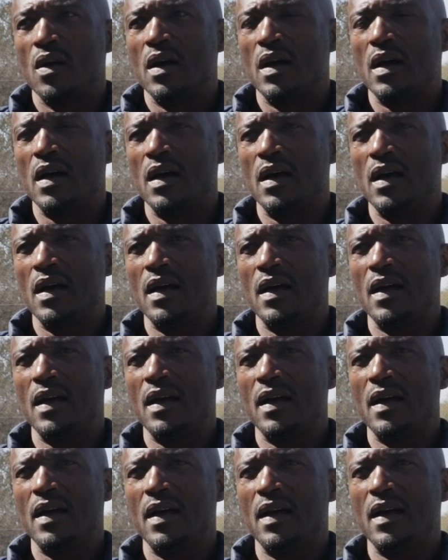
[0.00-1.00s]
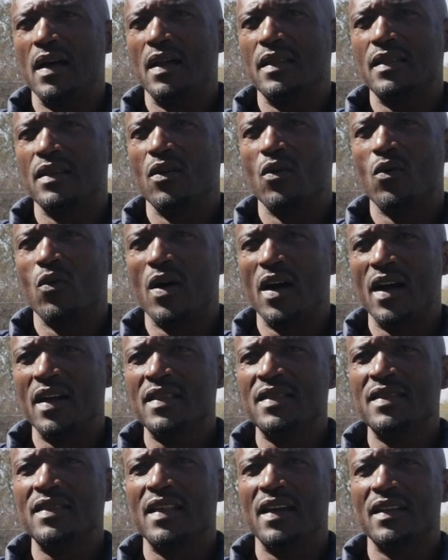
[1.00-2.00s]
The
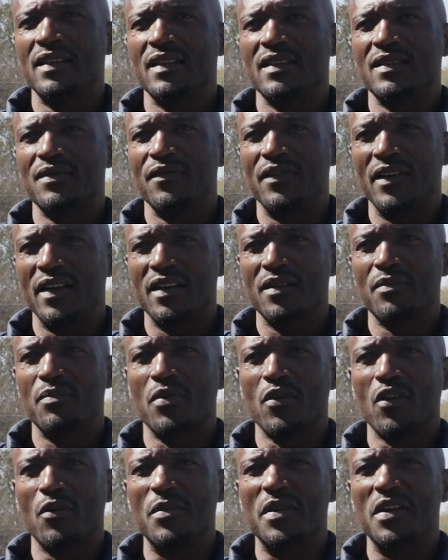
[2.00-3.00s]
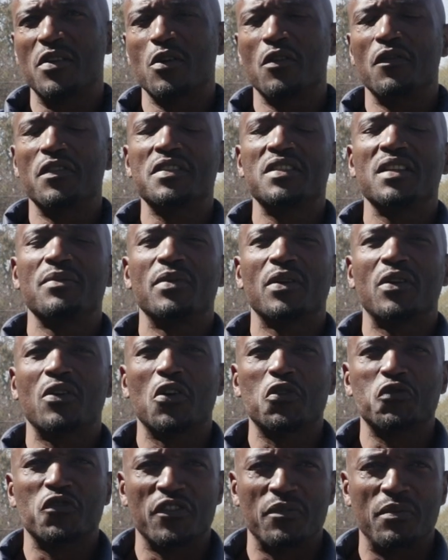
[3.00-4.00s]
one that is very prominent, obviously
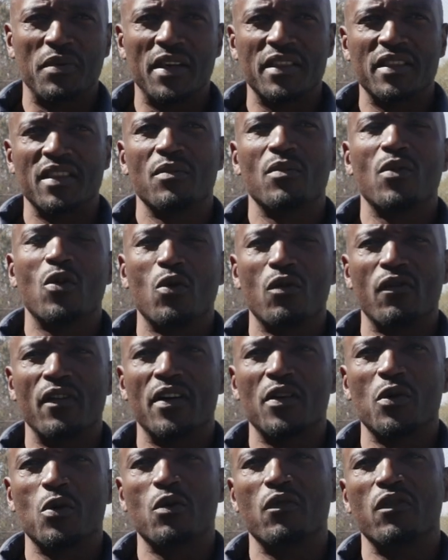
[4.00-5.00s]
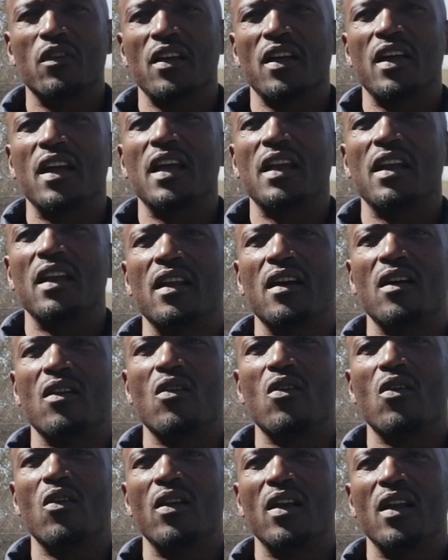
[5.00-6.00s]
because we've played them over and over again
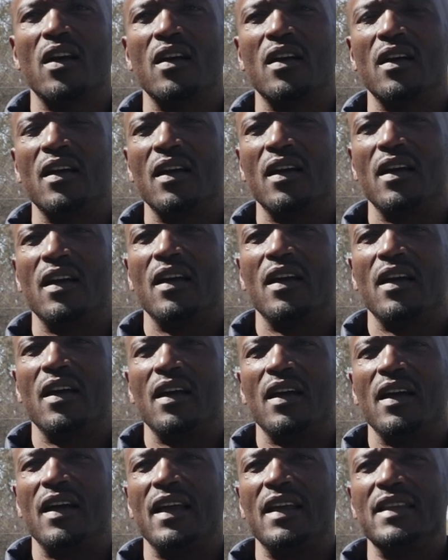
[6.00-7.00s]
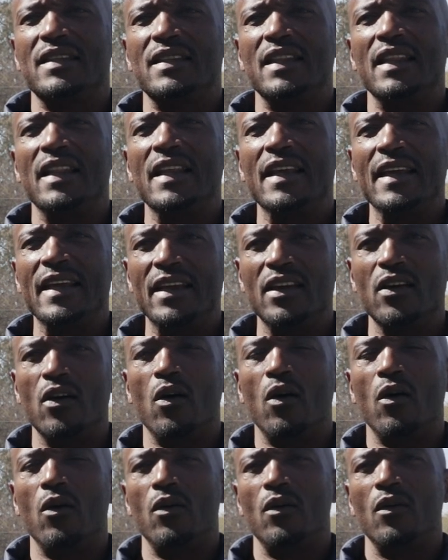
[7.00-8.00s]
Angola, is
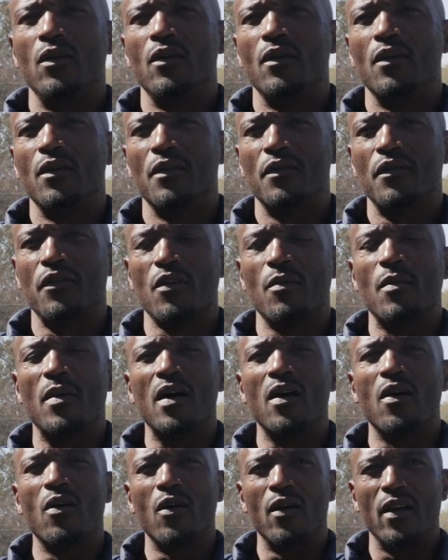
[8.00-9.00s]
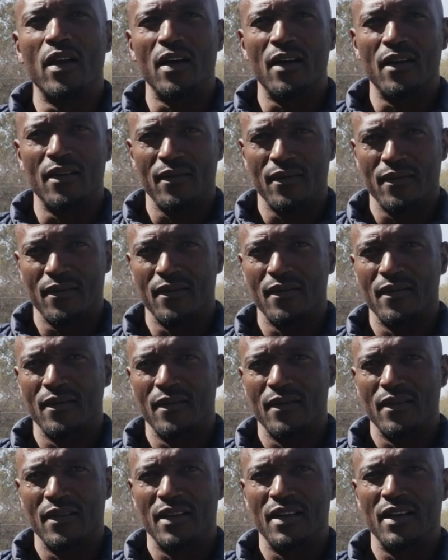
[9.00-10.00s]
Leo from Angola. Lionel
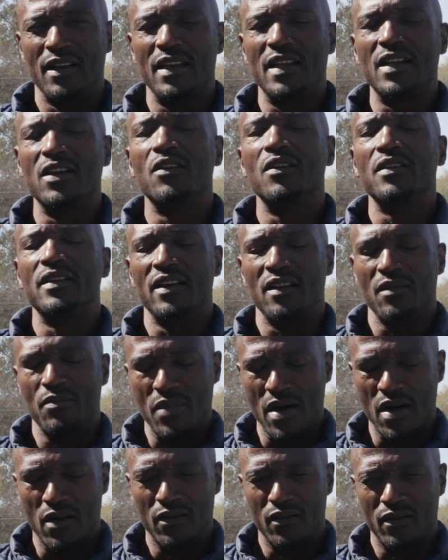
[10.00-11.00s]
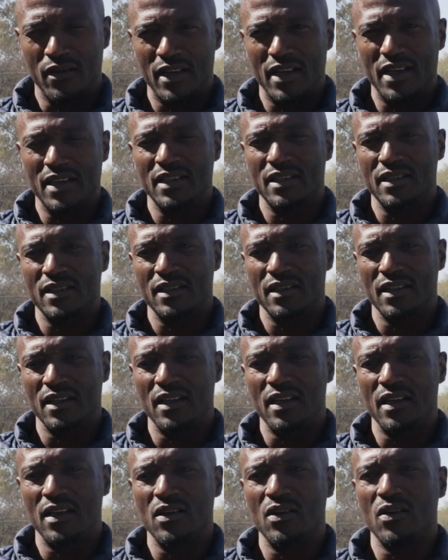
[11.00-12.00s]
Paulo, yes.
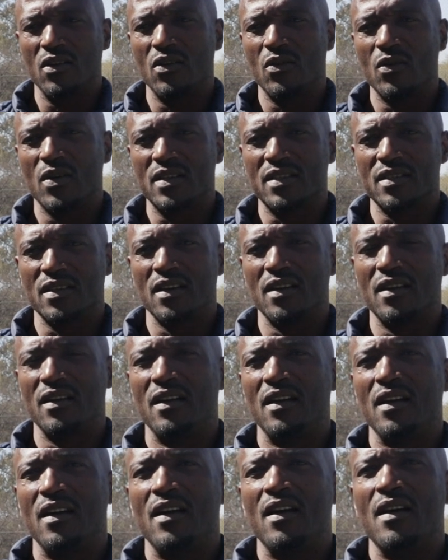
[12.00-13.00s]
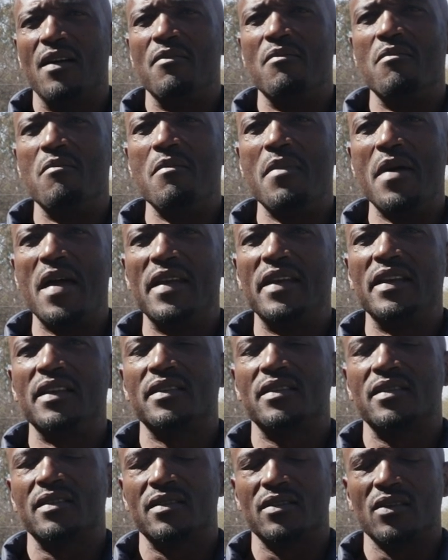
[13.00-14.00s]
Leo was a
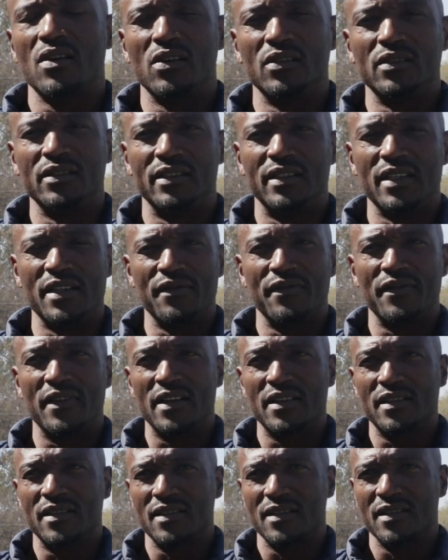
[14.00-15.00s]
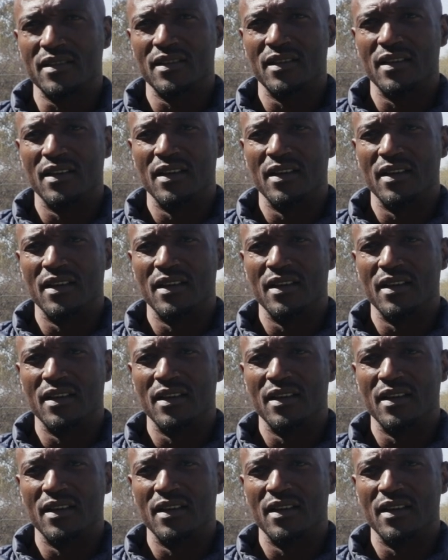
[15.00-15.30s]
menace on defense.